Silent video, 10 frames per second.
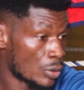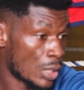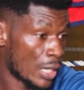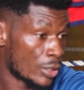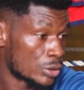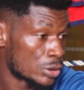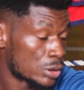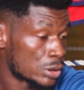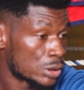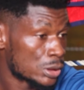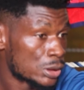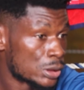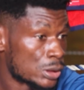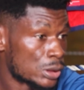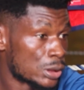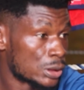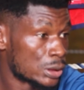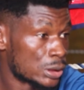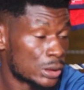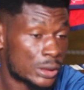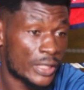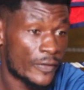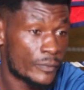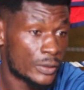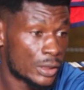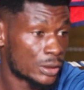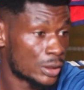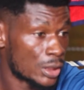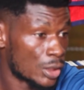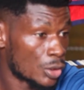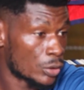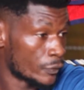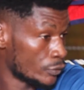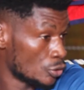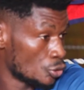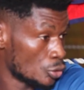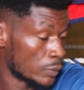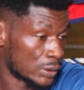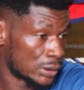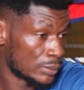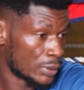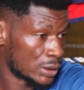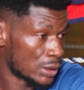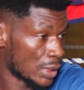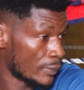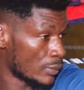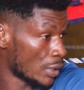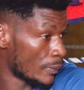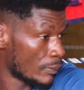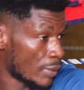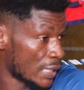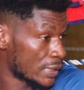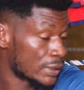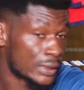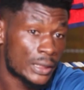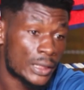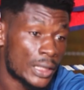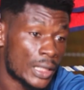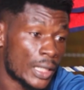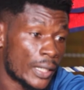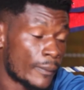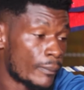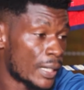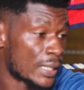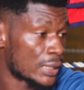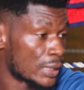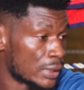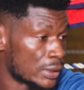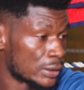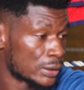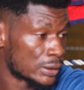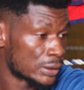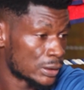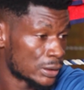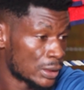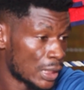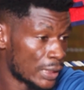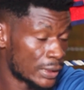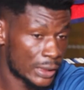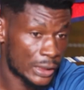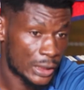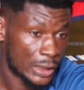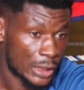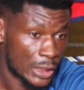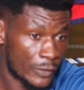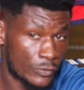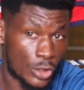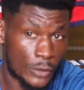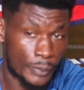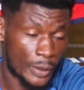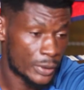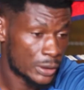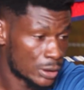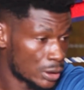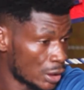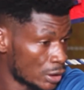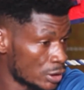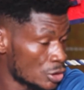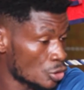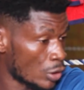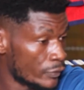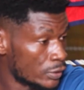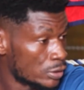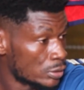not out. Uh, there have been a, a, lot of issues, but but I'm I'm back. I'm back, um, I think if God permit, and this COVID